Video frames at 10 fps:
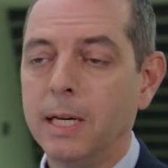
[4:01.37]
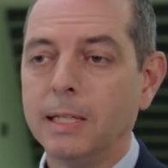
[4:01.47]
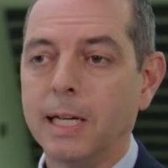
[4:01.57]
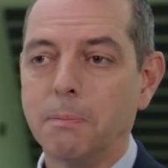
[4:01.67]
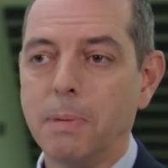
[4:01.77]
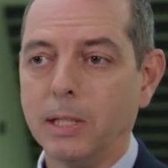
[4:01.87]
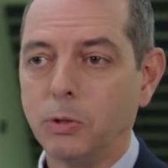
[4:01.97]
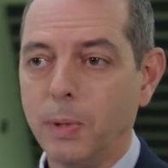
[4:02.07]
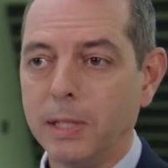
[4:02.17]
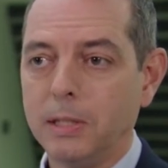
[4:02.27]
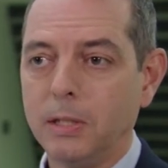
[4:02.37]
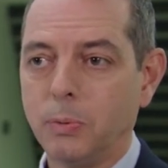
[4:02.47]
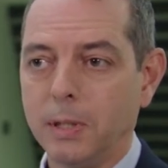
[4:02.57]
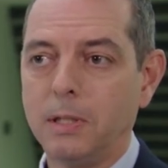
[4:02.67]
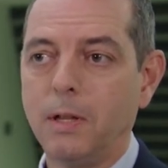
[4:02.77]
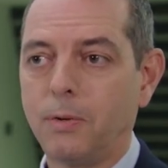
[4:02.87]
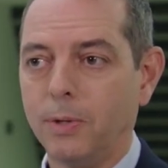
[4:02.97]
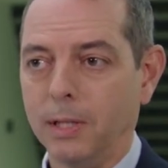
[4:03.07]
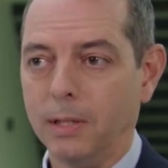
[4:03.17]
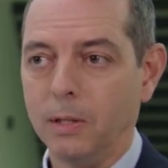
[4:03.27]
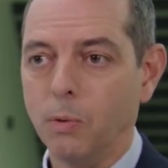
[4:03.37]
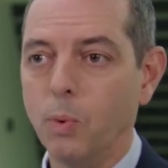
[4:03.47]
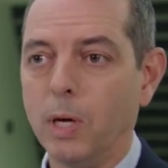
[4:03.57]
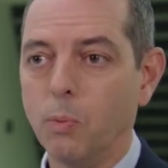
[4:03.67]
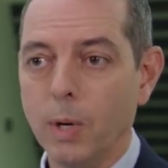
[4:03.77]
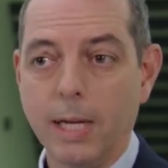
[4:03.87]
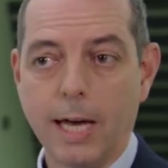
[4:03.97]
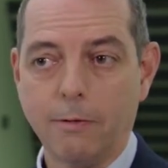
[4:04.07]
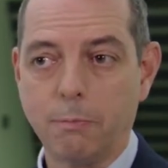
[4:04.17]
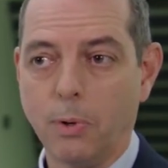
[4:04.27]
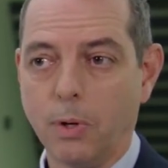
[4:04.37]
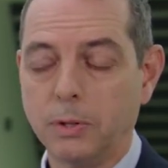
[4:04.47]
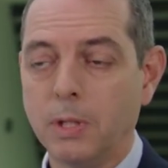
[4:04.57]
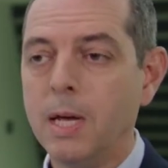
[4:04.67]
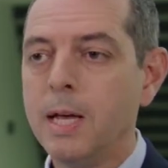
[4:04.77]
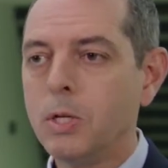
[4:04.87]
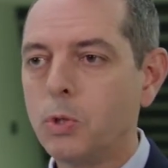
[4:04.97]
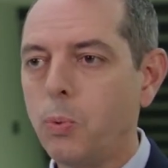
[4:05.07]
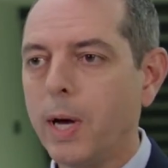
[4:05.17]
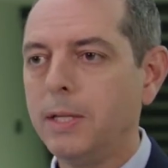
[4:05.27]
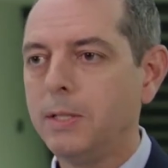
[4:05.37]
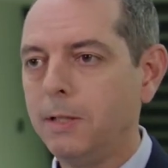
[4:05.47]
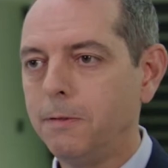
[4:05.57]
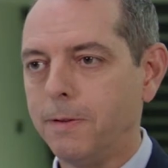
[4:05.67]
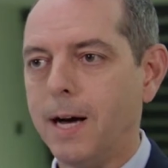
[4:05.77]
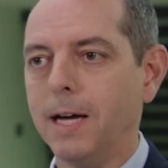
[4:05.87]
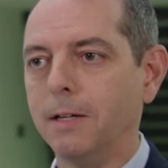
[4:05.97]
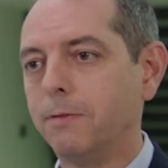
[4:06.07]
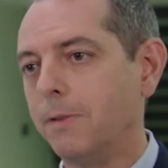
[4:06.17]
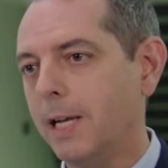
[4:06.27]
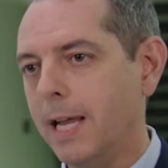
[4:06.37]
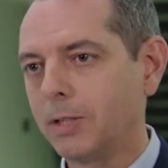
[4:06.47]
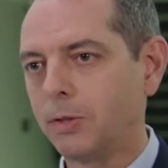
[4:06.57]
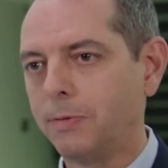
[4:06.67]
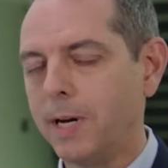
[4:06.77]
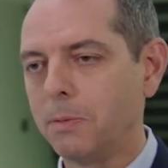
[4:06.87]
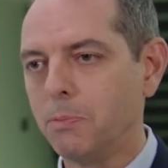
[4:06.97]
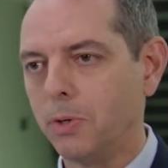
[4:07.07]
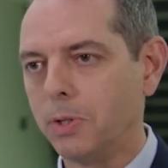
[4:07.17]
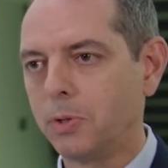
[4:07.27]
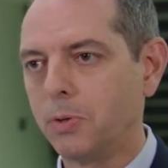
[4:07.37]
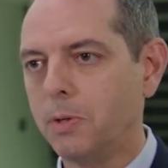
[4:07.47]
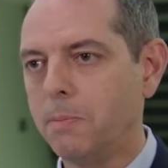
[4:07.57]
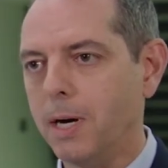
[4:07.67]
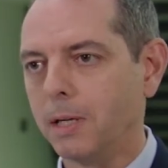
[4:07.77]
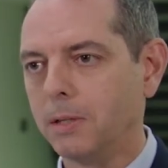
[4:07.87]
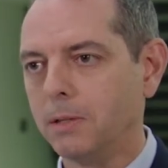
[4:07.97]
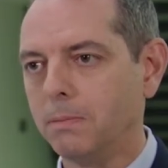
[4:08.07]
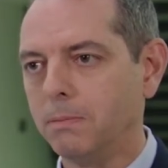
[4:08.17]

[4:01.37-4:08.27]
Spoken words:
that by 2023 we will have brought 25 electrified models to the market.